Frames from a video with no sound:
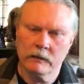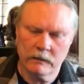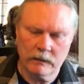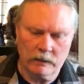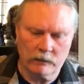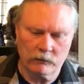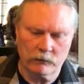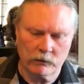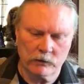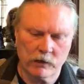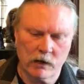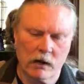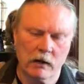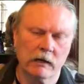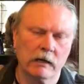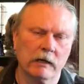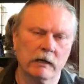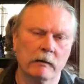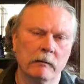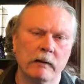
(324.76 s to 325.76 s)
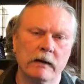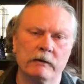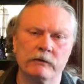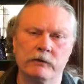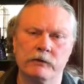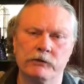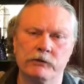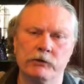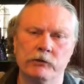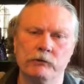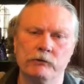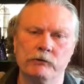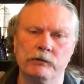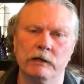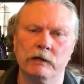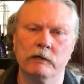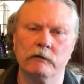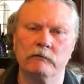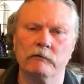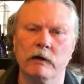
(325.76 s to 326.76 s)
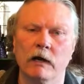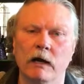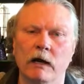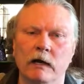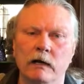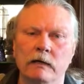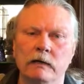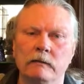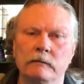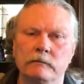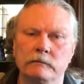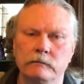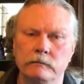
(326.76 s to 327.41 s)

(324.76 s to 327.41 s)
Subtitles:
Now we're talking about the choosing of God.